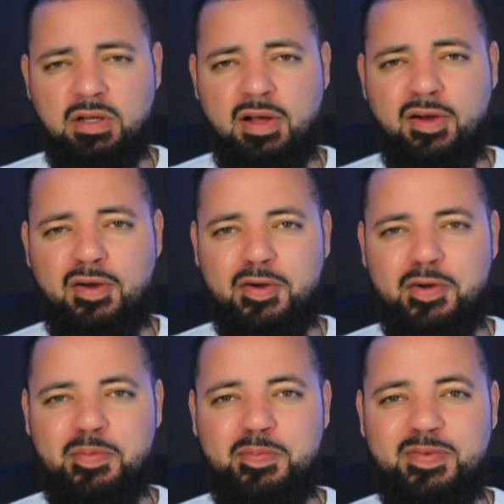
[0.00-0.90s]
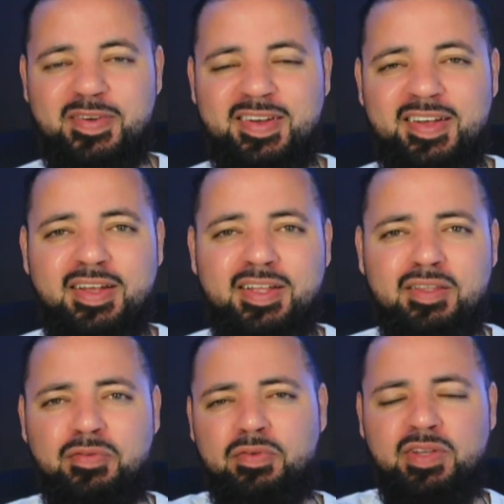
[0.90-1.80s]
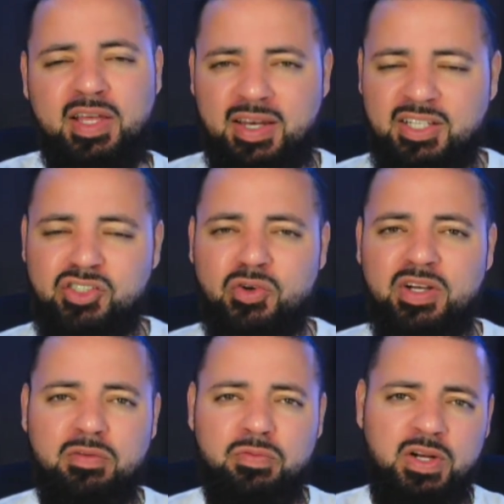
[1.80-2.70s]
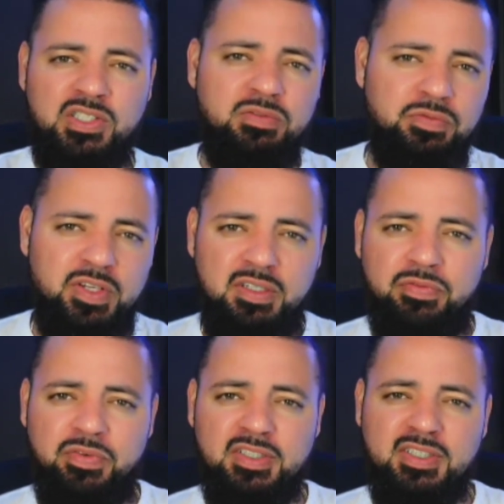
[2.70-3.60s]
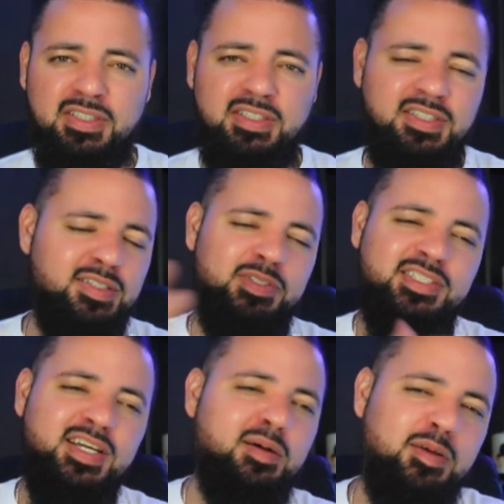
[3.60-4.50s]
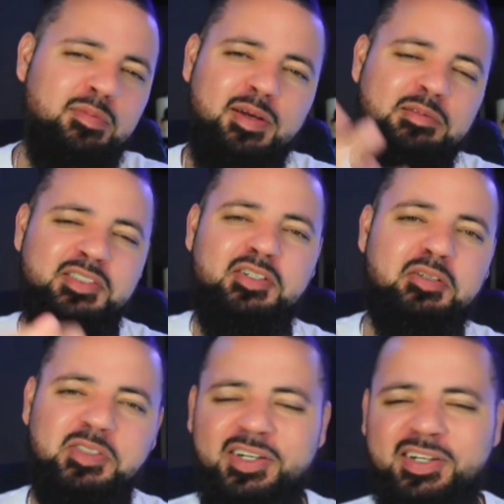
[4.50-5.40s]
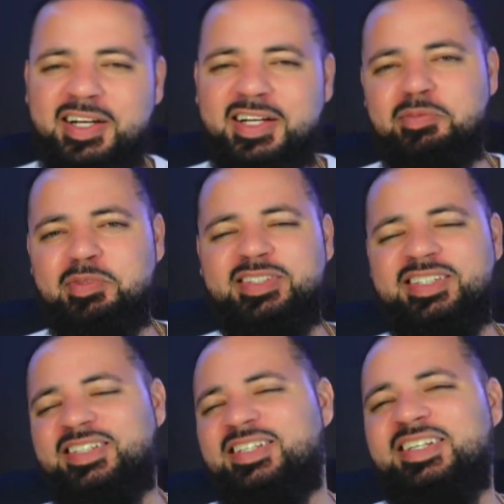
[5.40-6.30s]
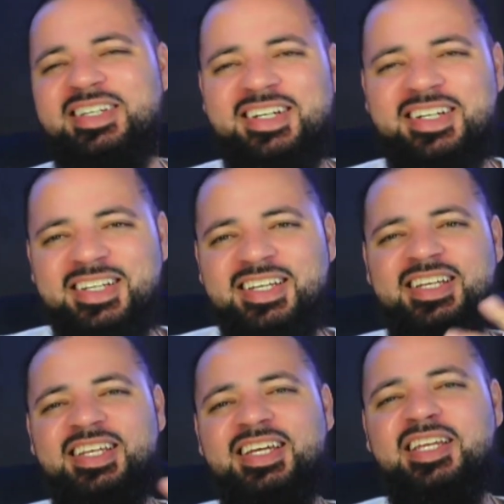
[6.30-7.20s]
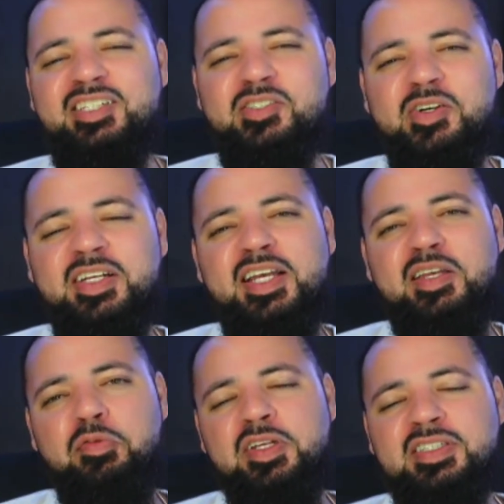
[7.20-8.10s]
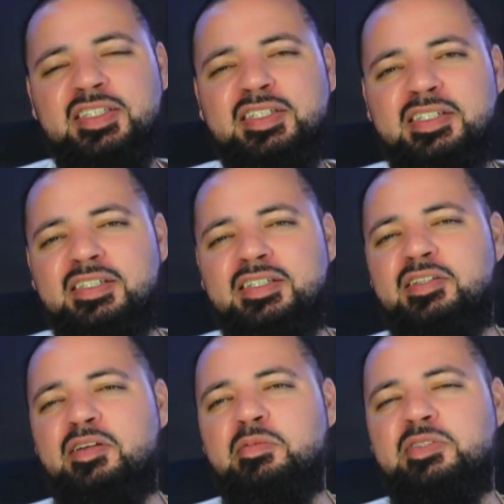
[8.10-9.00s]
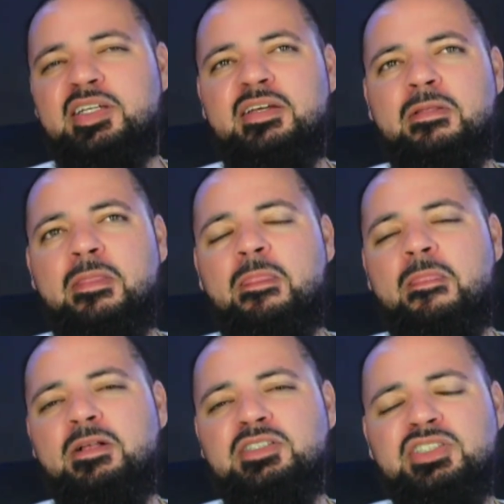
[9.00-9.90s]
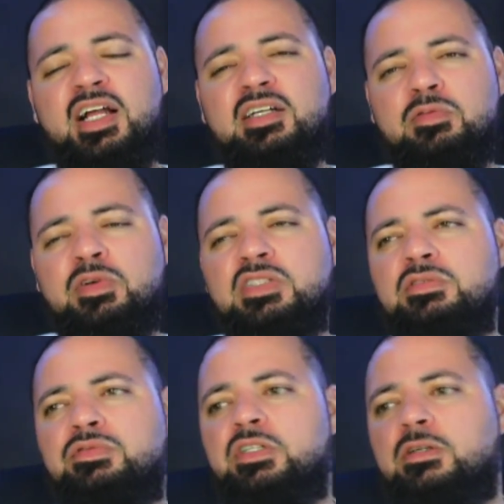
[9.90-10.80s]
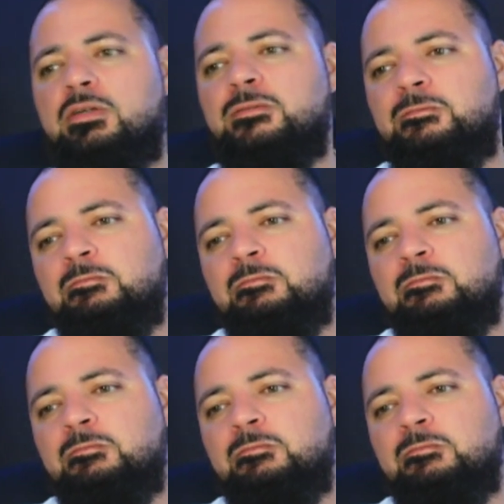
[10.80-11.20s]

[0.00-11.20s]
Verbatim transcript: Um, the they they joined the Fresh and Fit Defense League. Let me stop that, man. I'm just joking with y'all guys, but yeah, they they they joined that defense league. You know what I'm saying? Shout out to Fresh and Fit though.